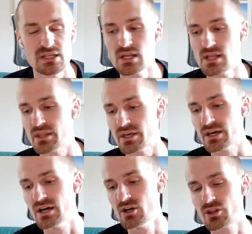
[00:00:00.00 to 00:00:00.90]
the
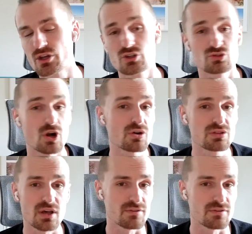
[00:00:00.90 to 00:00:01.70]
the growth of the